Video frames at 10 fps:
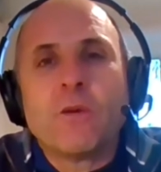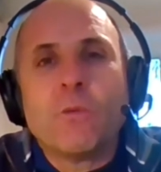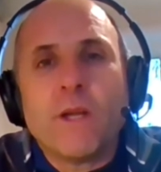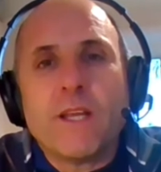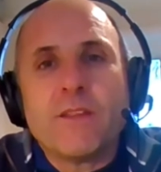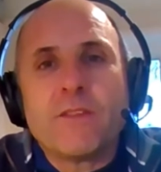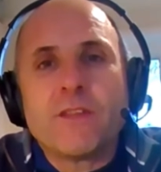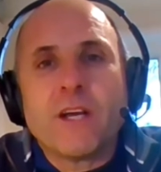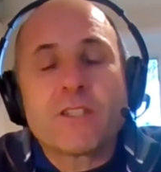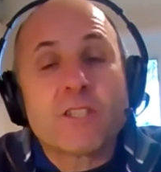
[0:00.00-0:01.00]
with
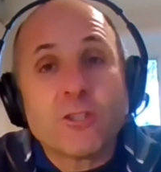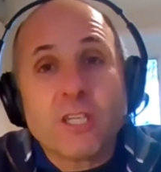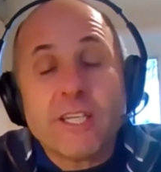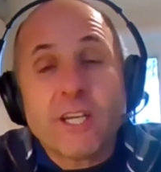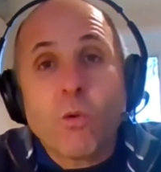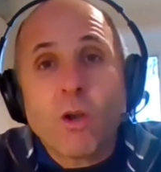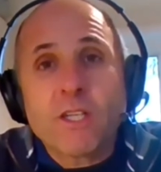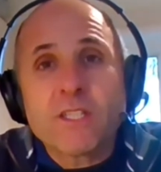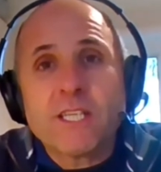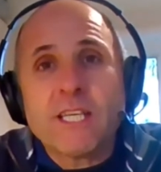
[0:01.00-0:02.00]
social
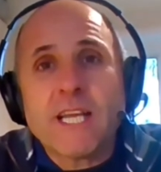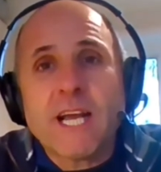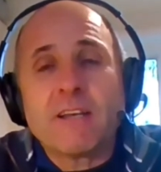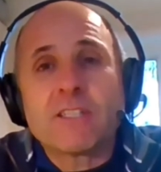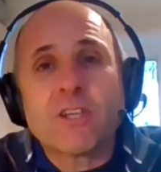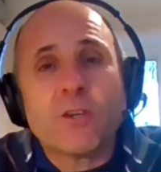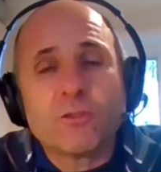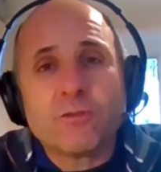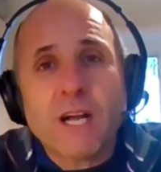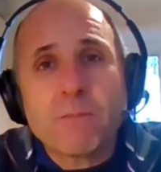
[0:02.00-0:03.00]
inequality and
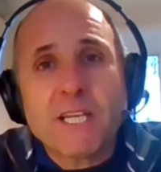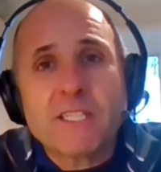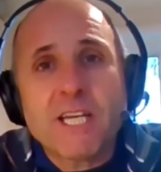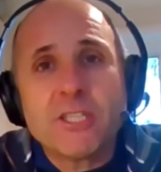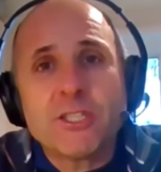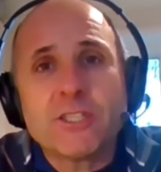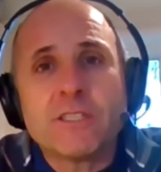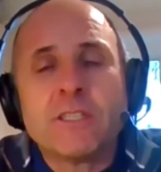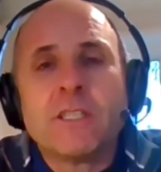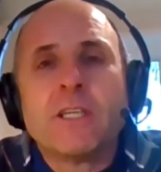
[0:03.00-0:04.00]
social fragmentation.
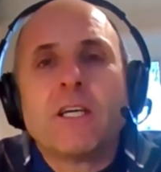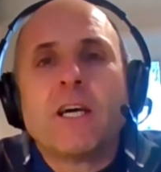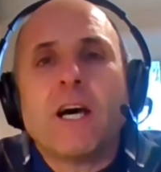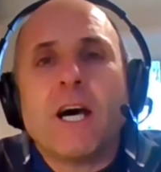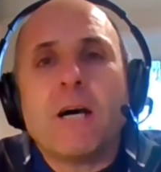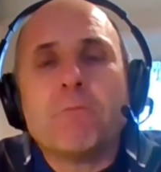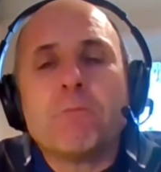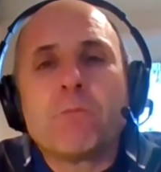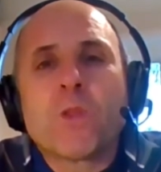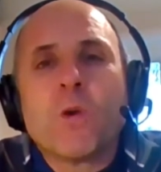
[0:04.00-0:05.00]

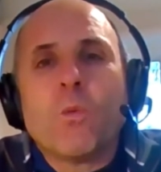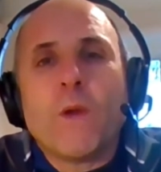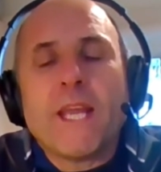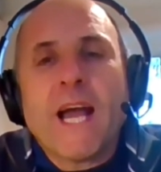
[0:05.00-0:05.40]
We